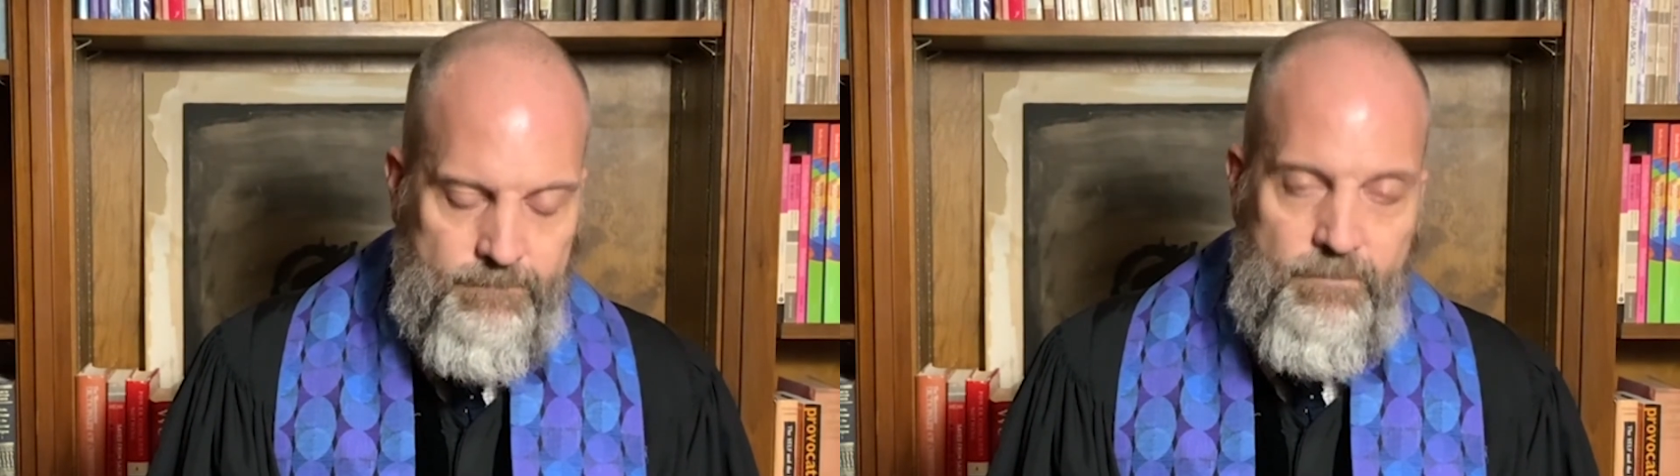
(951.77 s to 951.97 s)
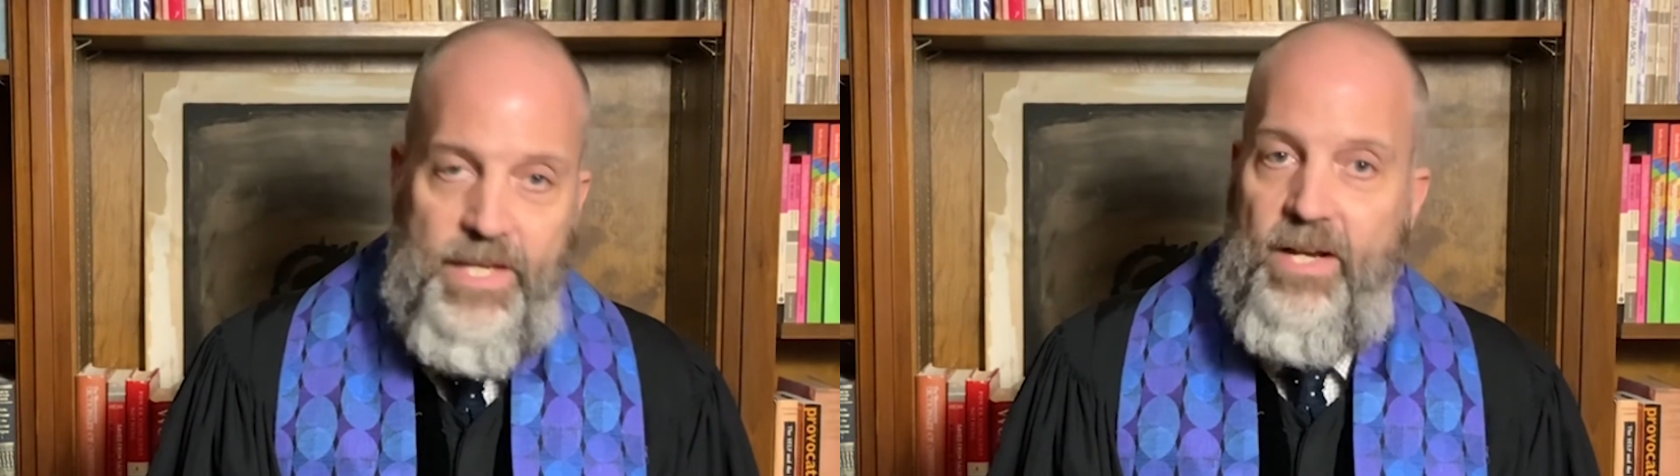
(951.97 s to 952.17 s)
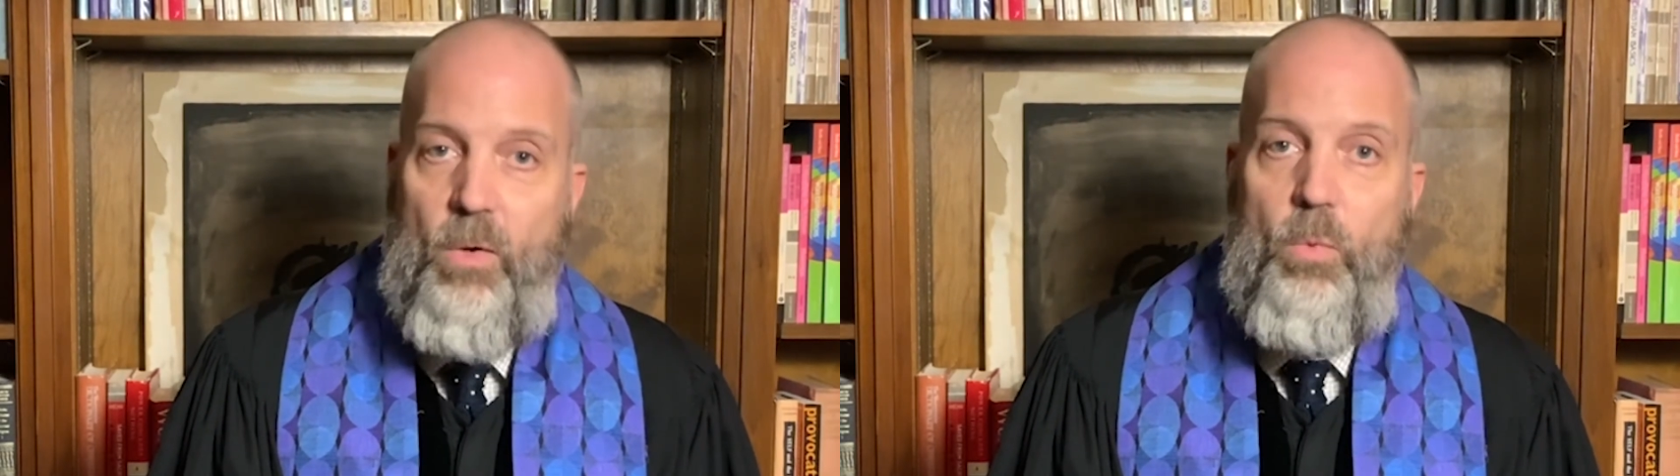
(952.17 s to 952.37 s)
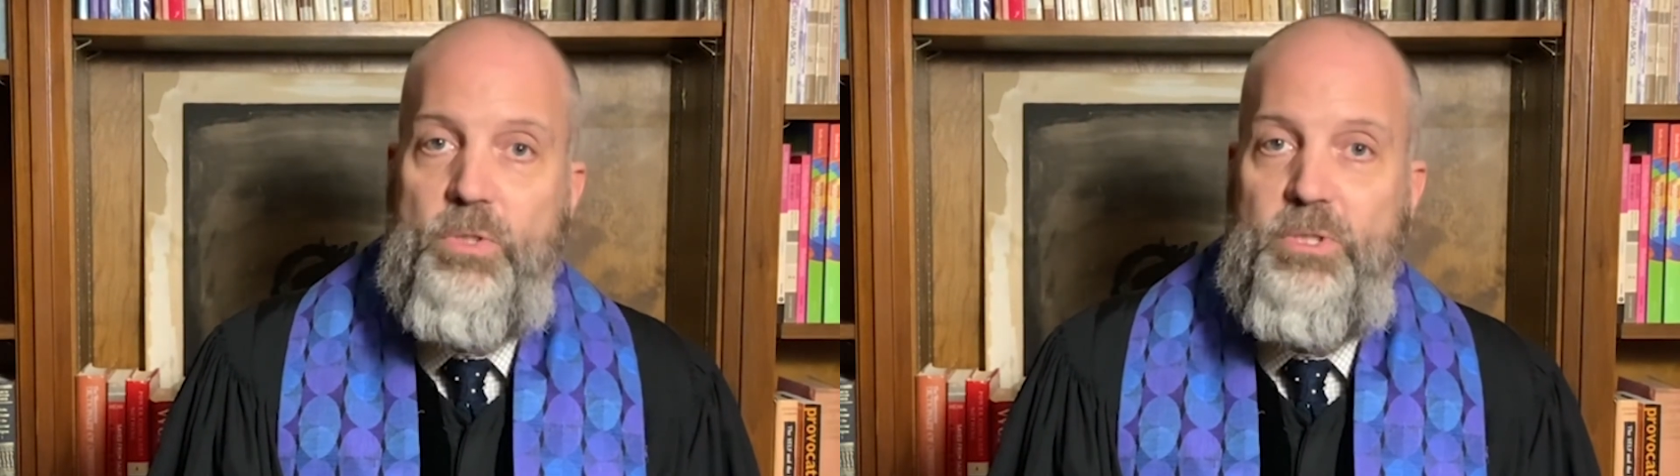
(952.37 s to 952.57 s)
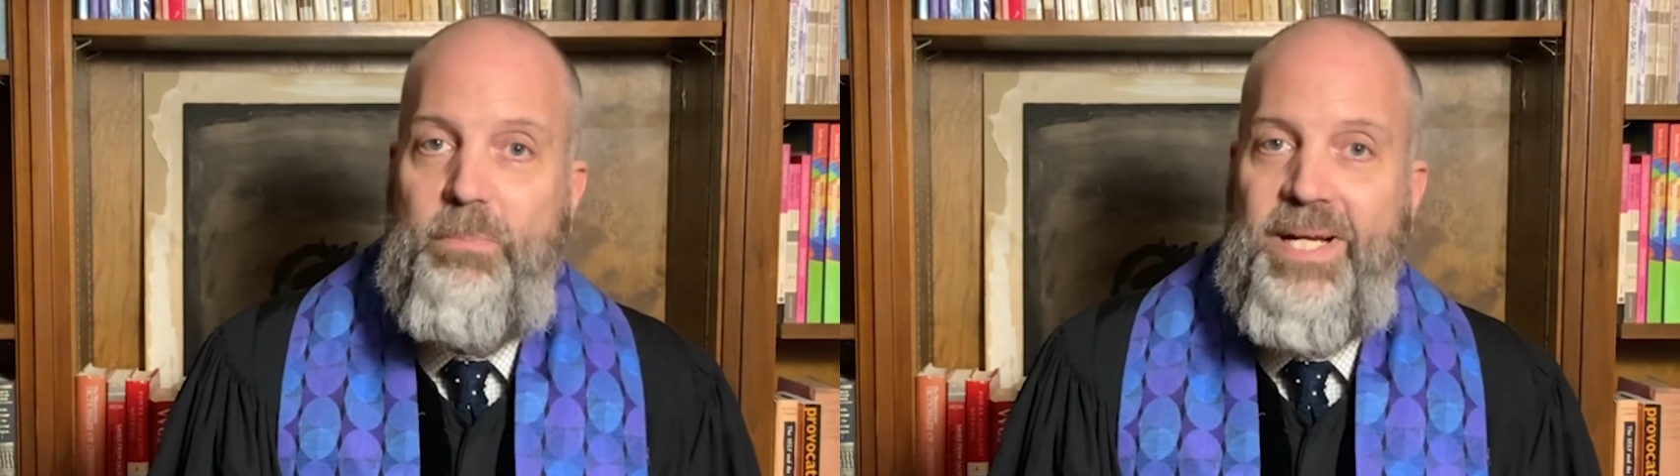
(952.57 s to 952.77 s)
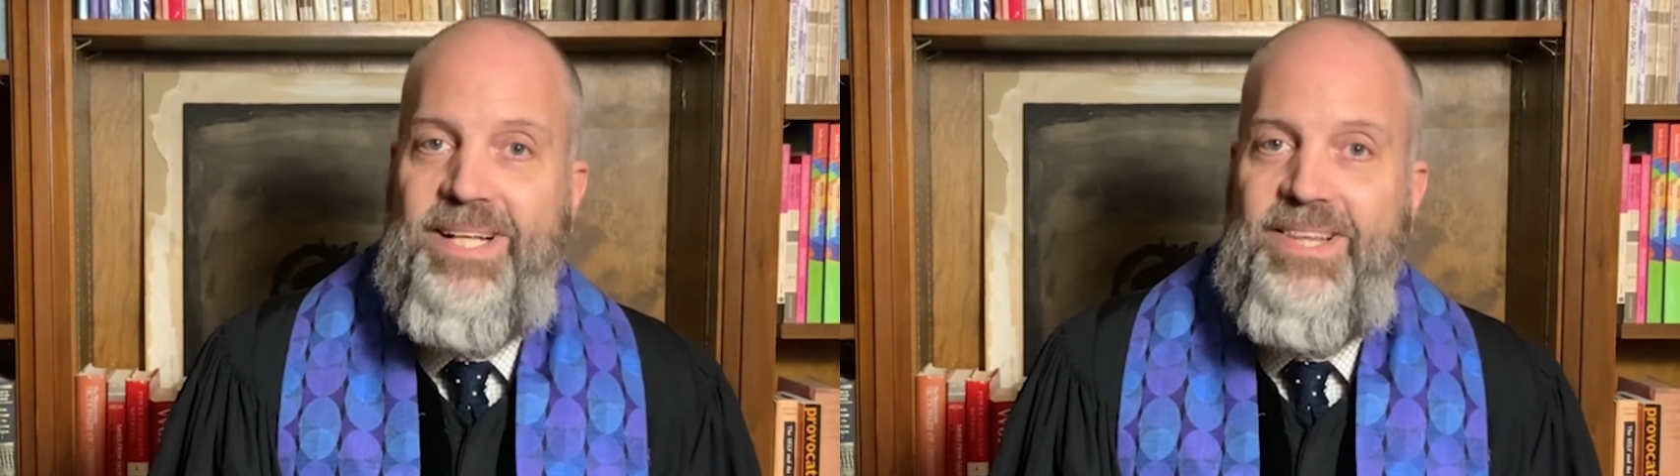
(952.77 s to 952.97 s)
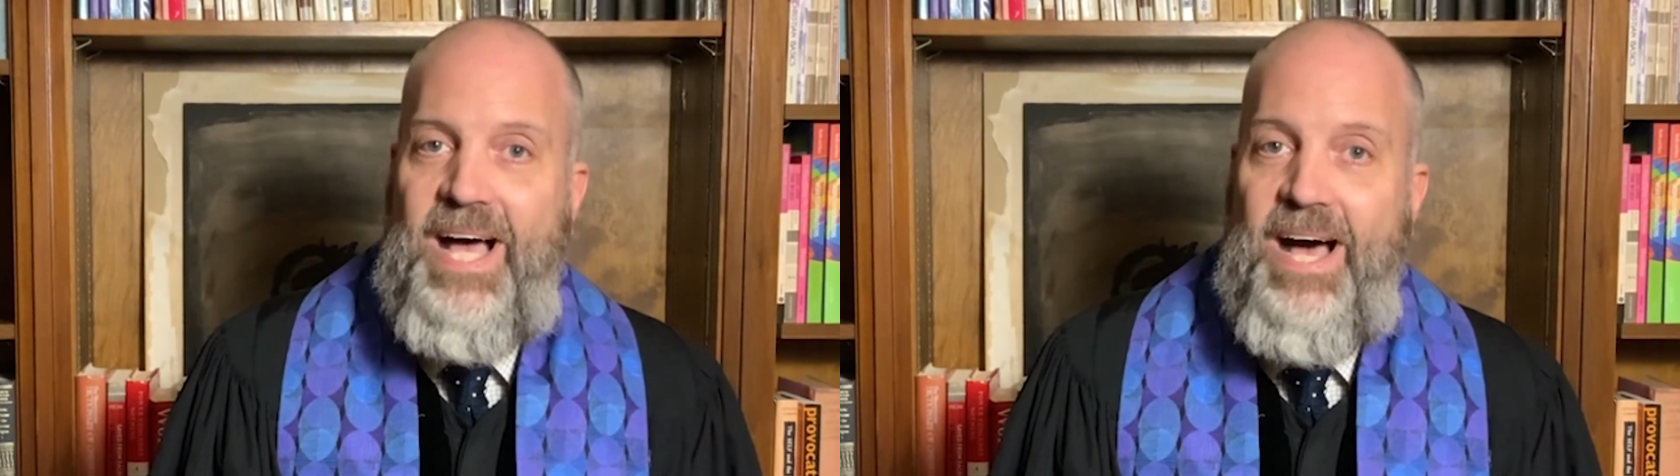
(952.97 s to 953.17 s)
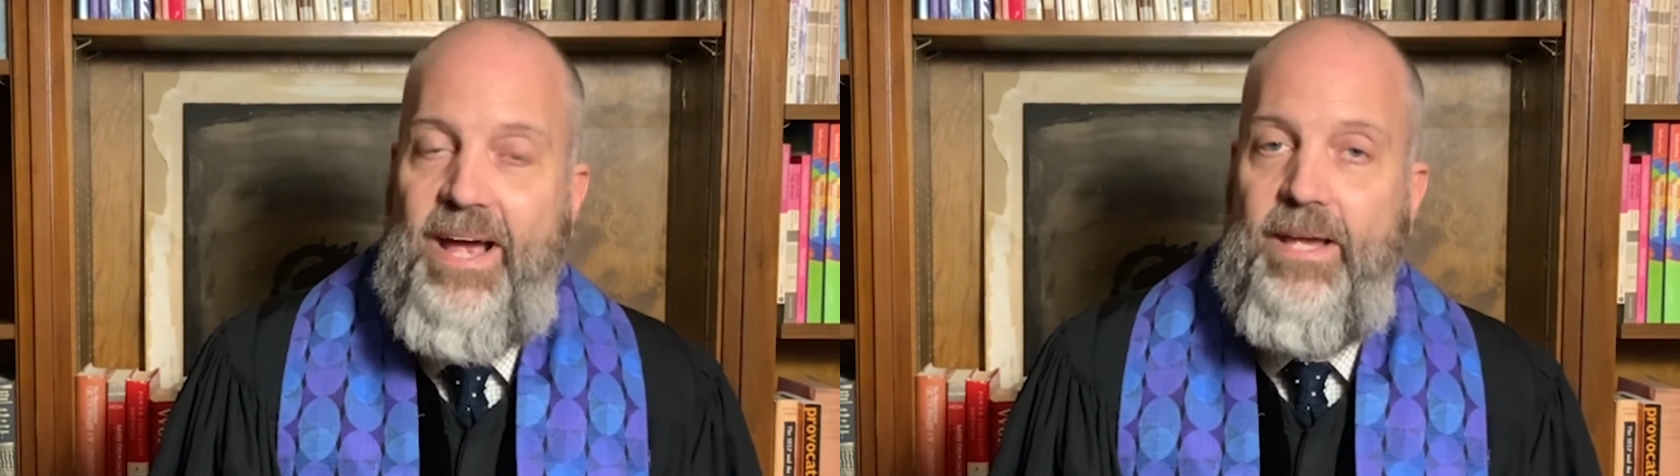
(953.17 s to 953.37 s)
they are worshiping a
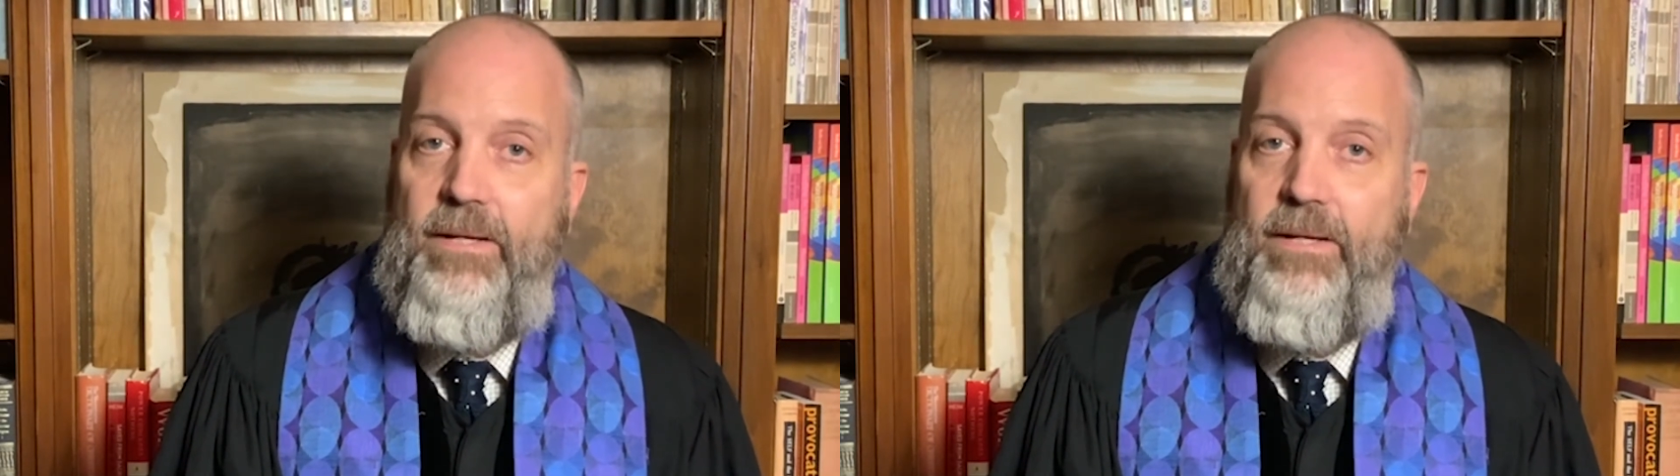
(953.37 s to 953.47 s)
lie.